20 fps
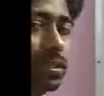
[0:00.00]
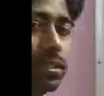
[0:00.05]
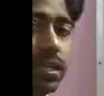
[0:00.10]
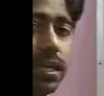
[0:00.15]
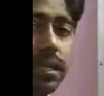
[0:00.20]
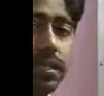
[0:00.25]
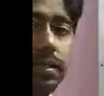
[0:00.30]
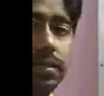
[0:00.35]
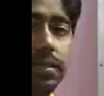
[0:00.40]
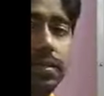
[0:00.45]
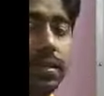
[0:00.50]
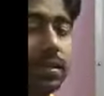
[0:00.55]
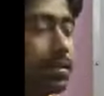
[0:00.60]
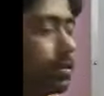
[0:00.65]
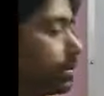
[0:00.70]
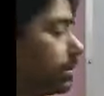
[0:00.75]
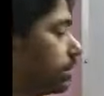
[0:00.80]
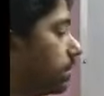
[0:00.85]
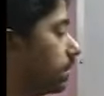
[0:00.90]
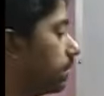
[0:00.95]
take
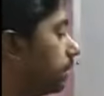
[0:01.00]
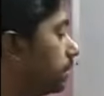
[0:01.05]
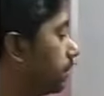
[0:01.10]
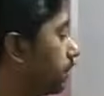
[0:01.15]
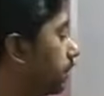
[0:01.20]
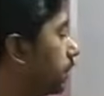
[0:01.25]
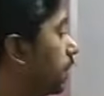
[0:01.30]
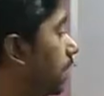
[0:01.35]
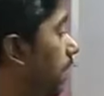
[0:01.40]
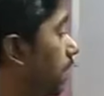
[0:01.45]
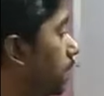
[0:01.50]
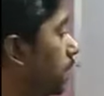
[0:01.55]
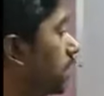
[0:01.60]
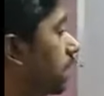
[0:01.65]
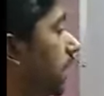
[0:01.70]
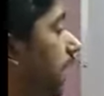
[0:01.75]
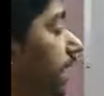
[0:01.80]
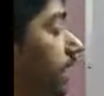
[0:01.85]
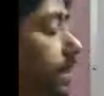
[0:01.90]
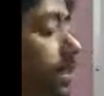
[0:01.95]
this, that means
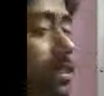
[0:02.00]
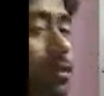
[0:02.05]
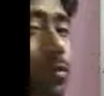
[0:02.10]
write this